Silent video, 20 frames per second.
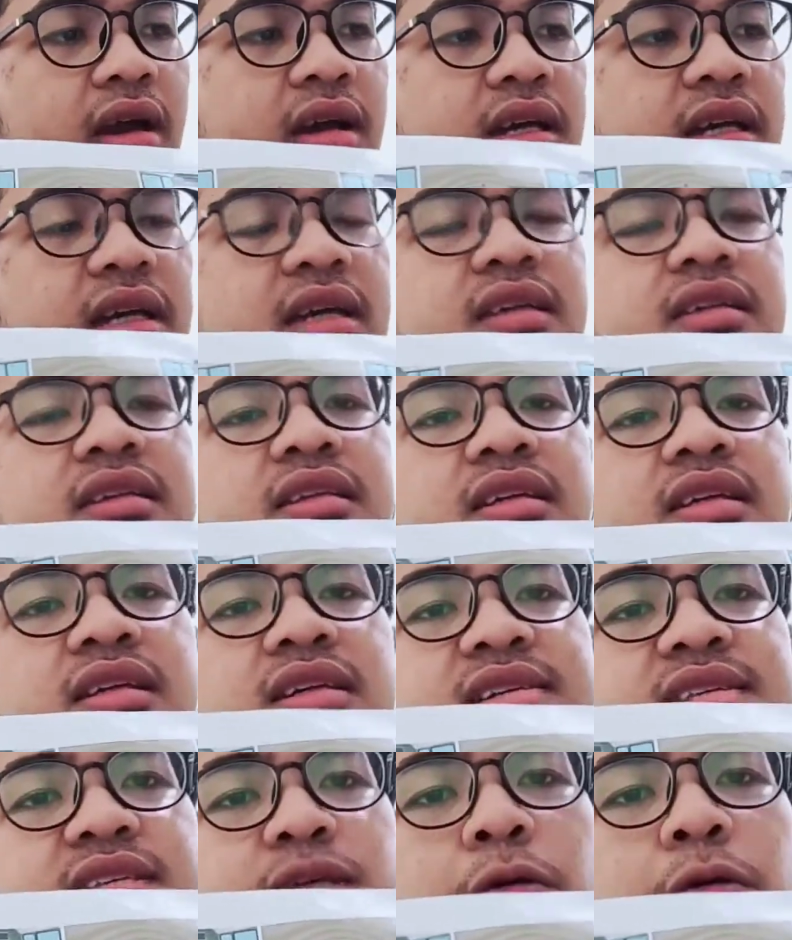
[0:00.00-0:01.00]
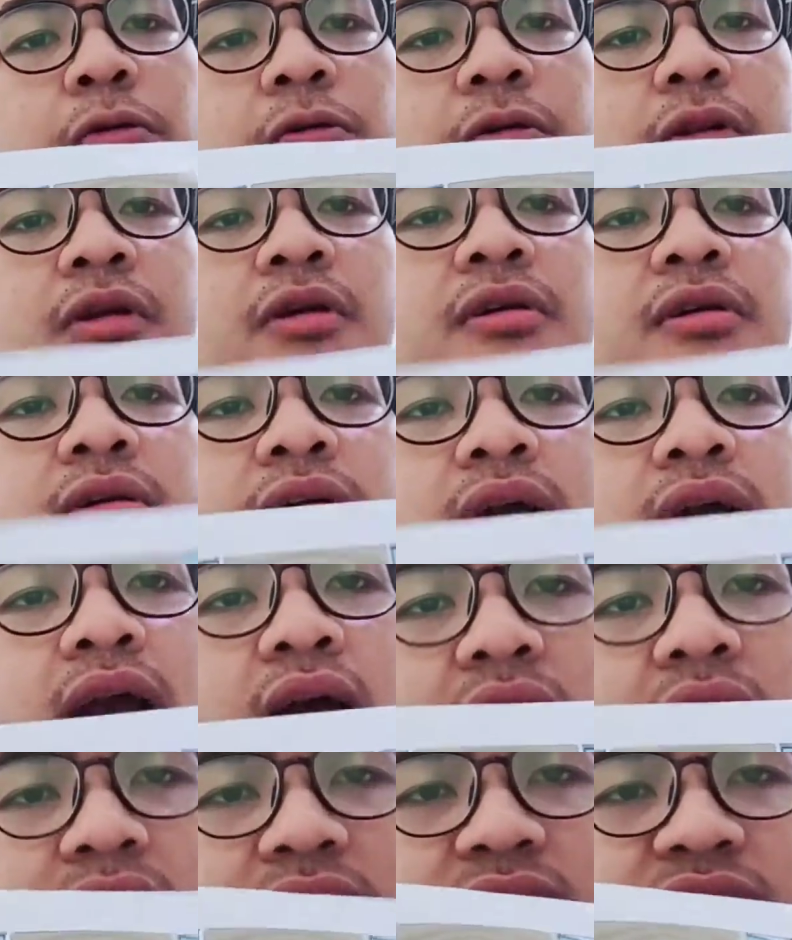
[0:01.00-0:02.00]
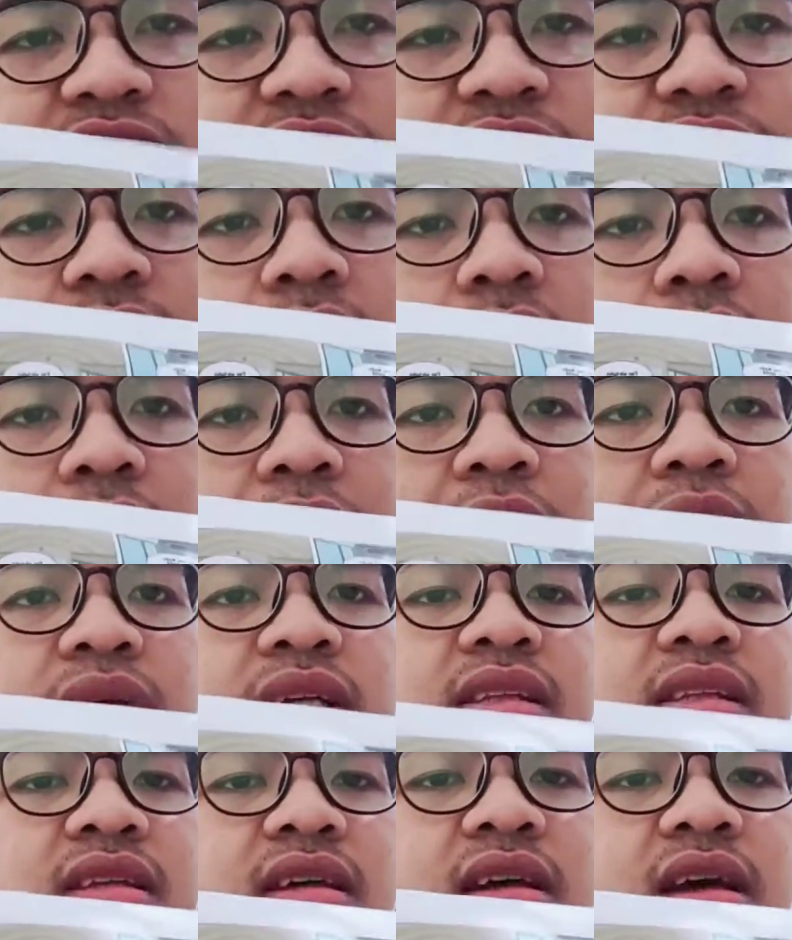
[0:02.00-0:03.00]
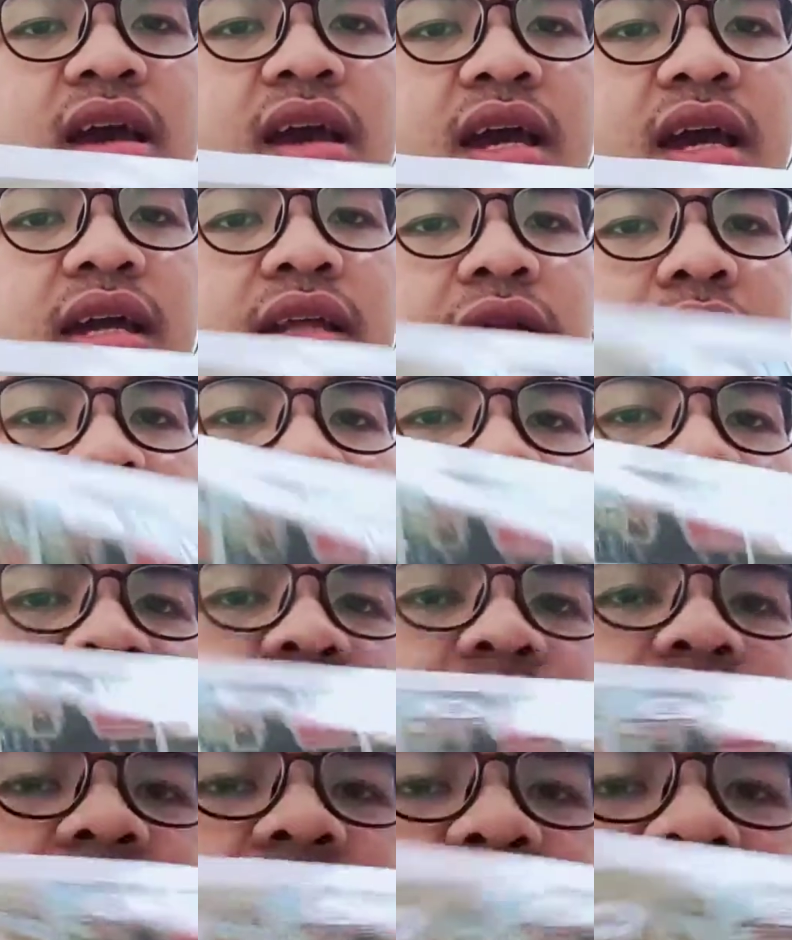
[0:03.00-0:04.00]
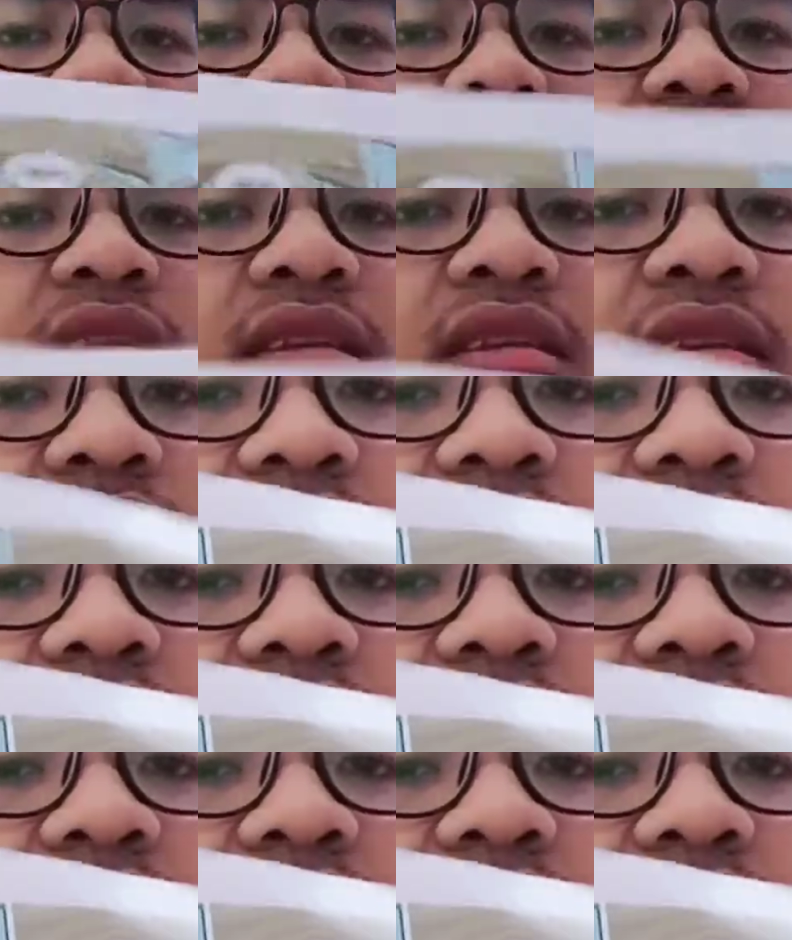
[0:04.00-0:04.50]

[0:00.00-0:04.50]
in the school or college environment, and also in